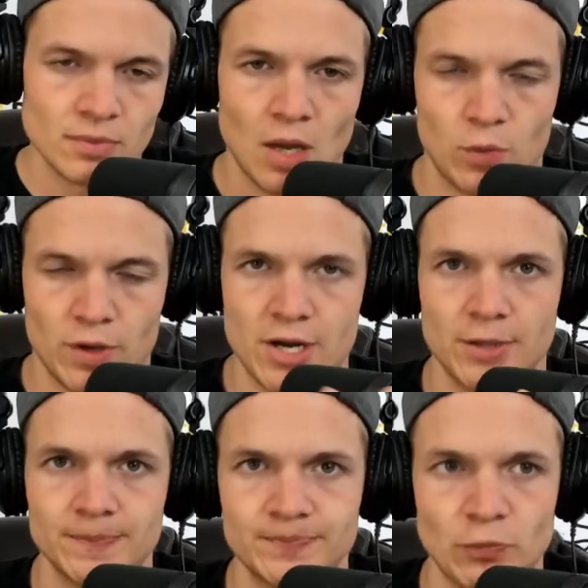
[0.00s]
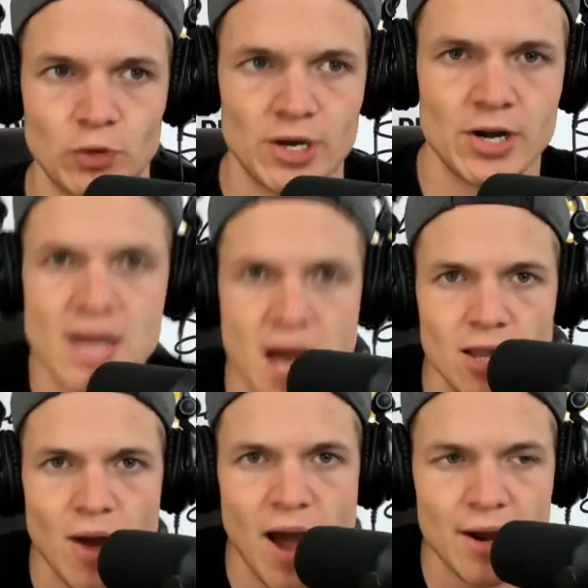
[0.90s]
and we're here. We're here in
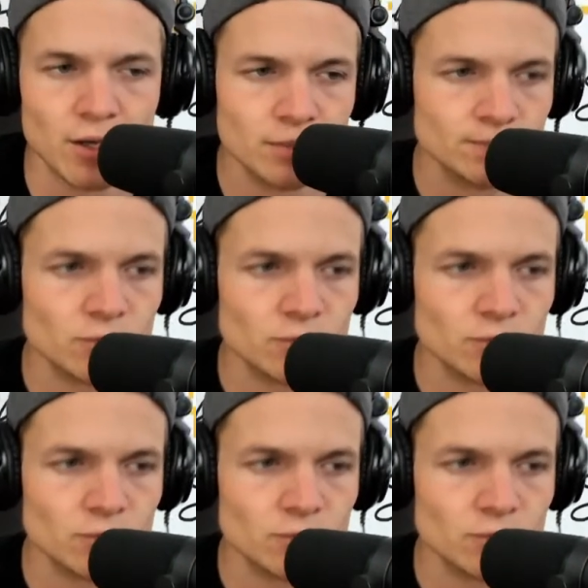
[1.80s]
Colorado.